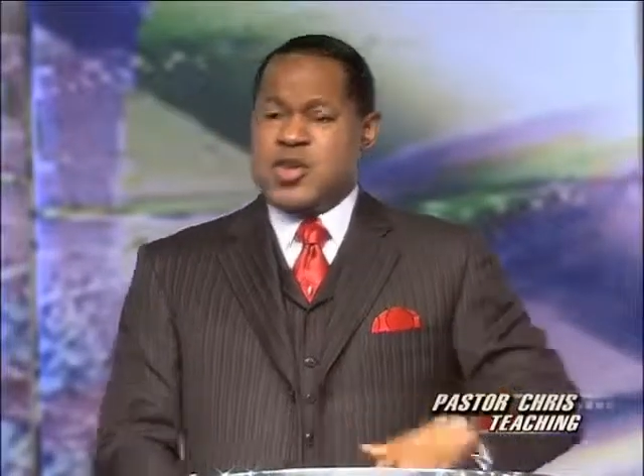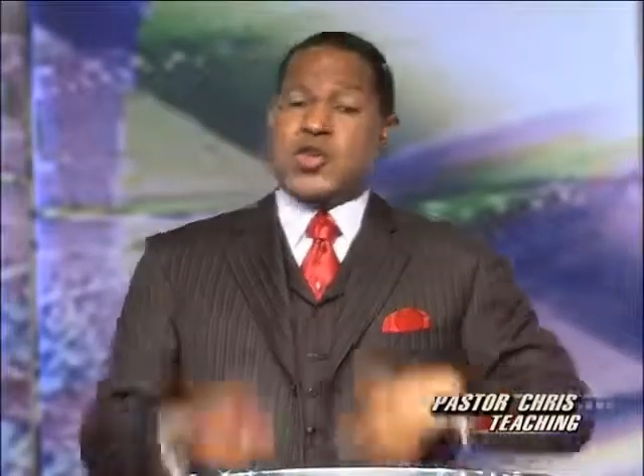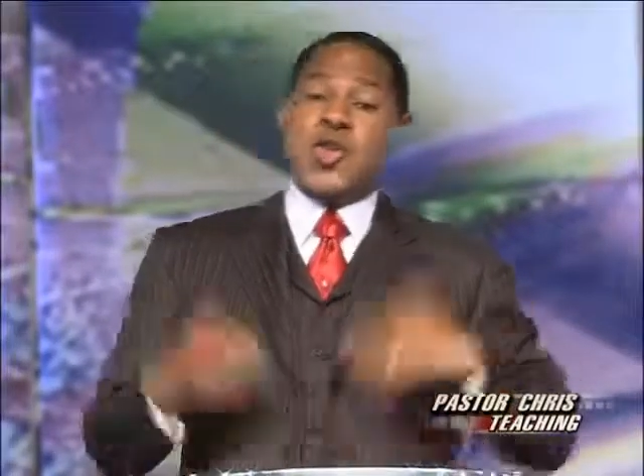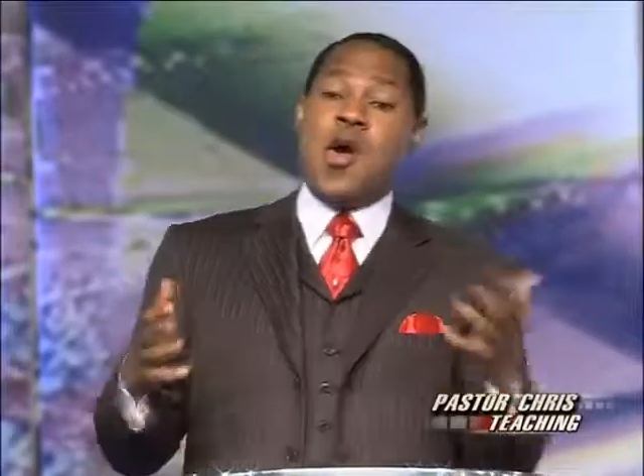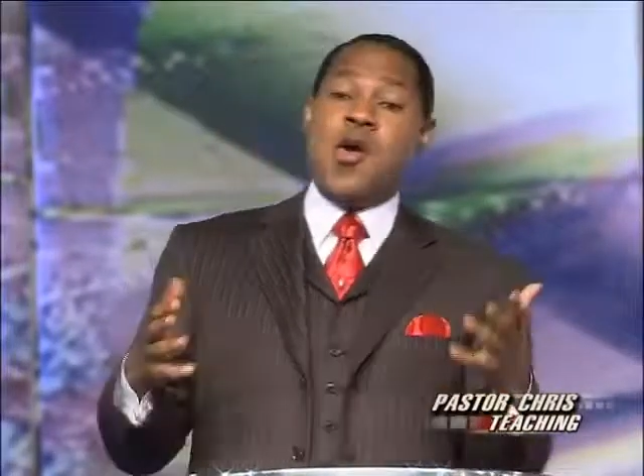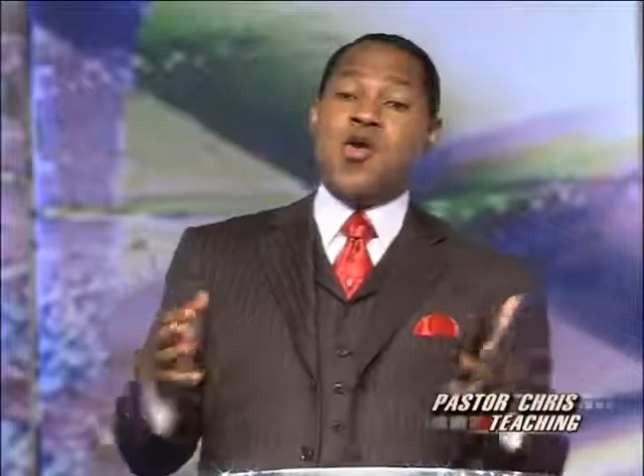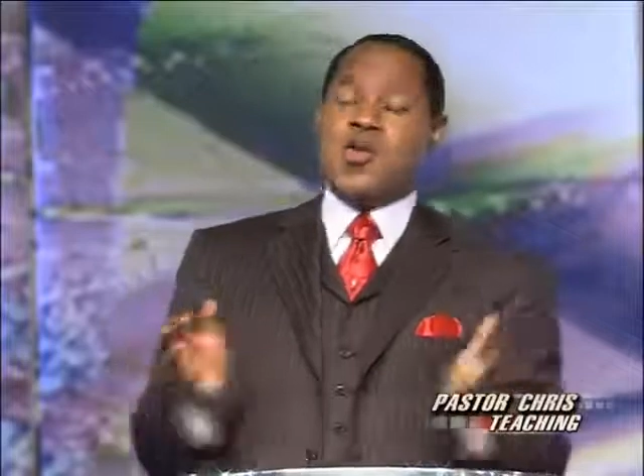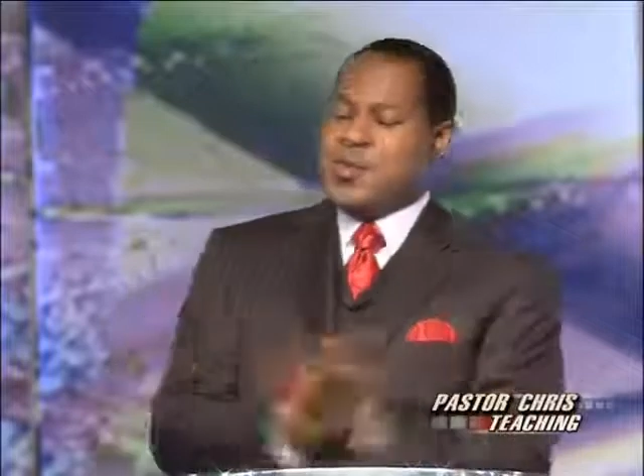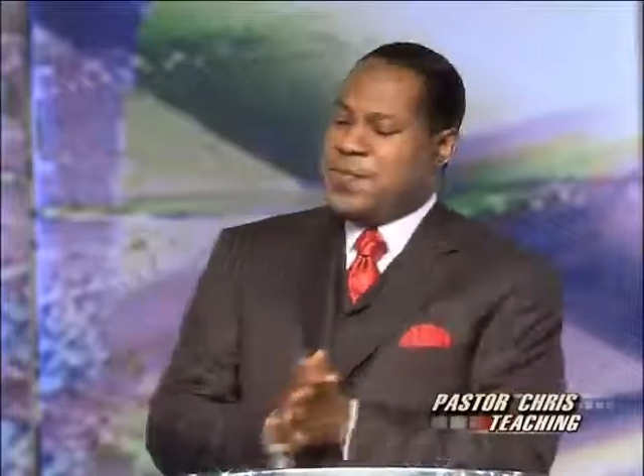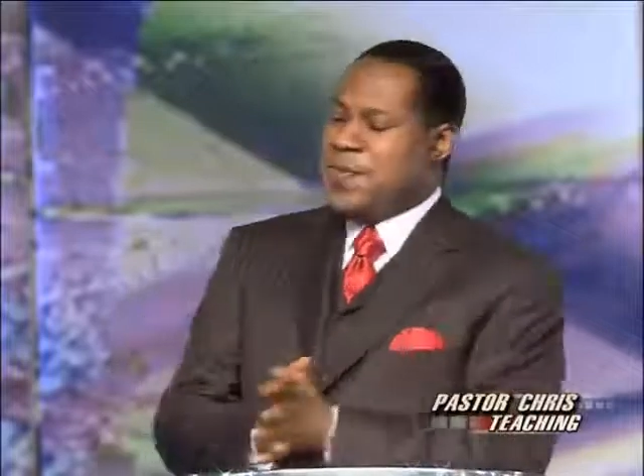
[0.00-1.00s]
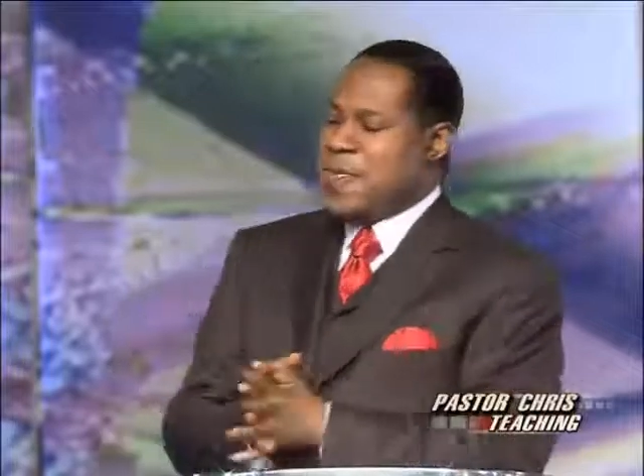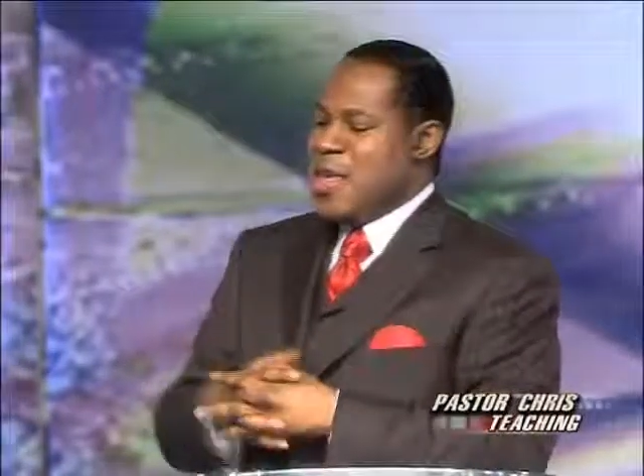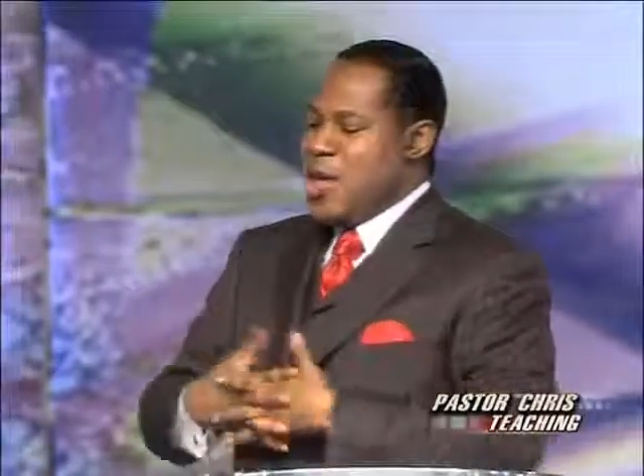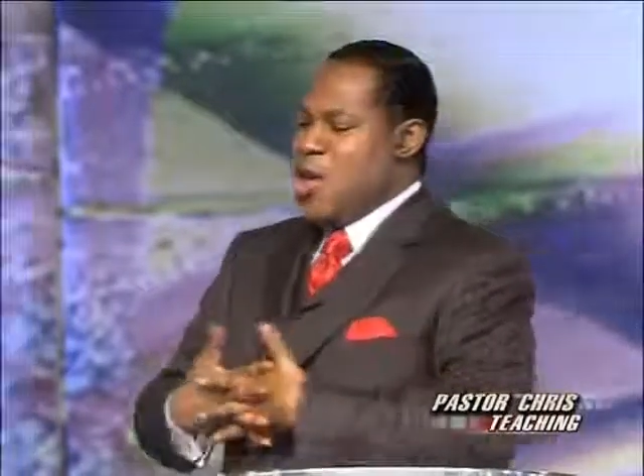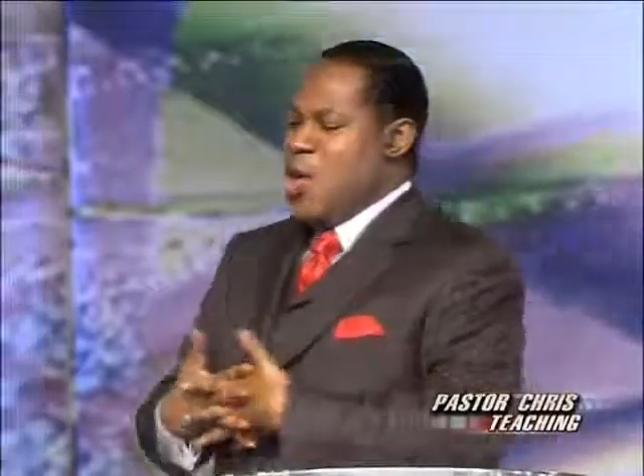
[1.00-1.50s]
So,
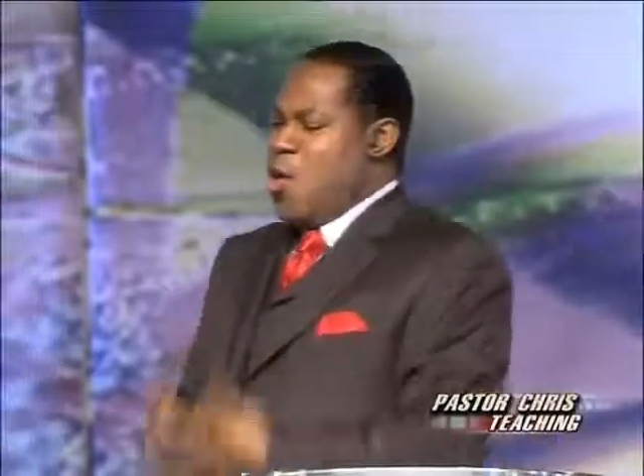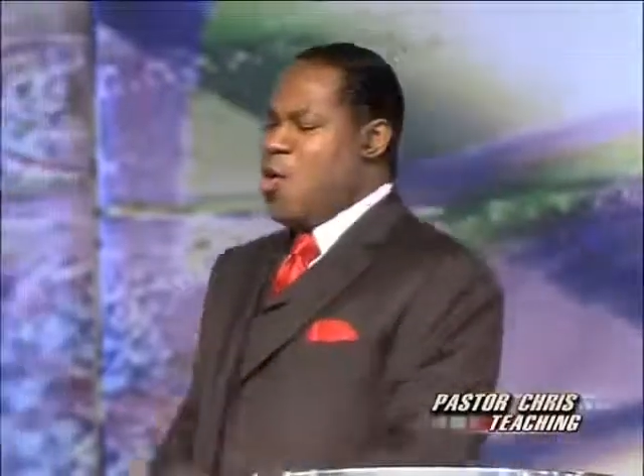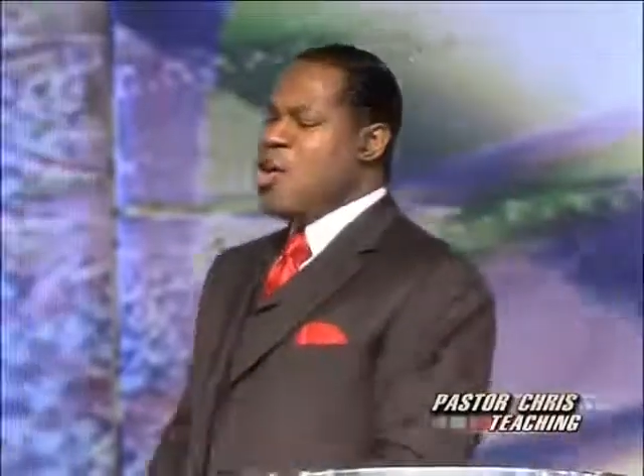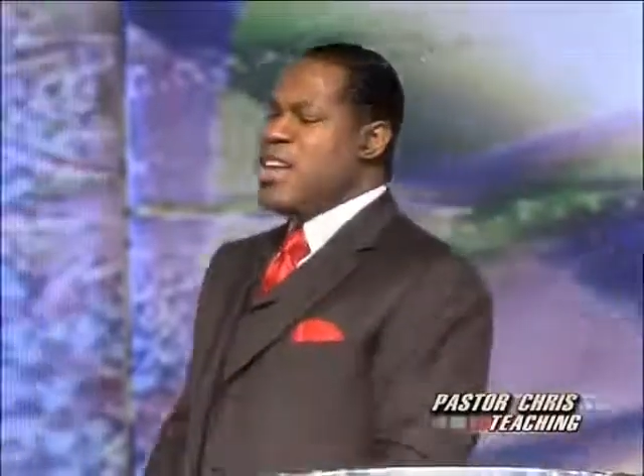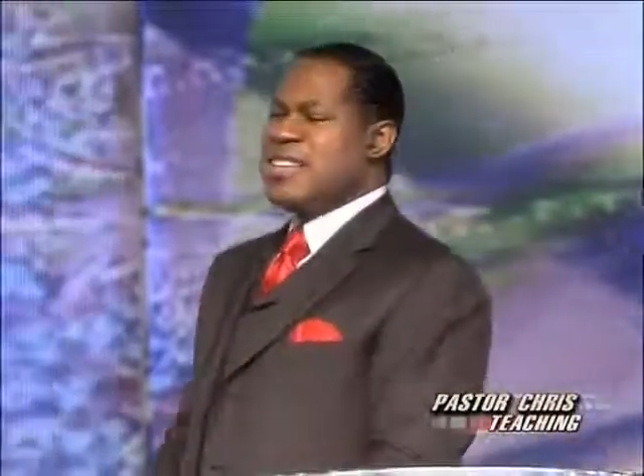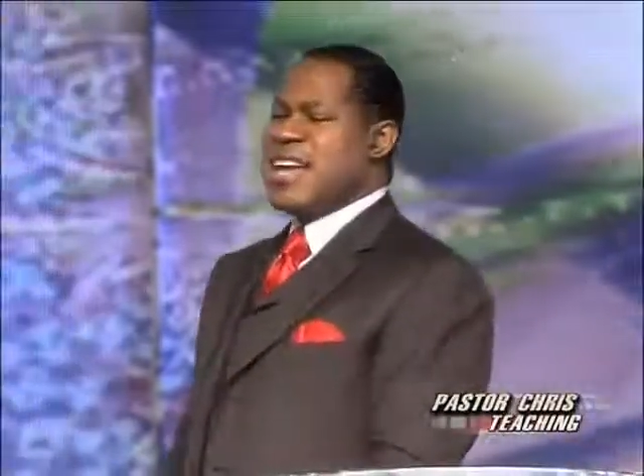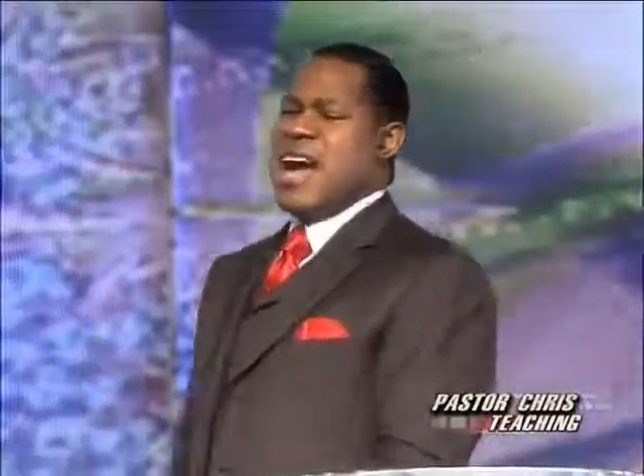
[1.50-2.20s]
what is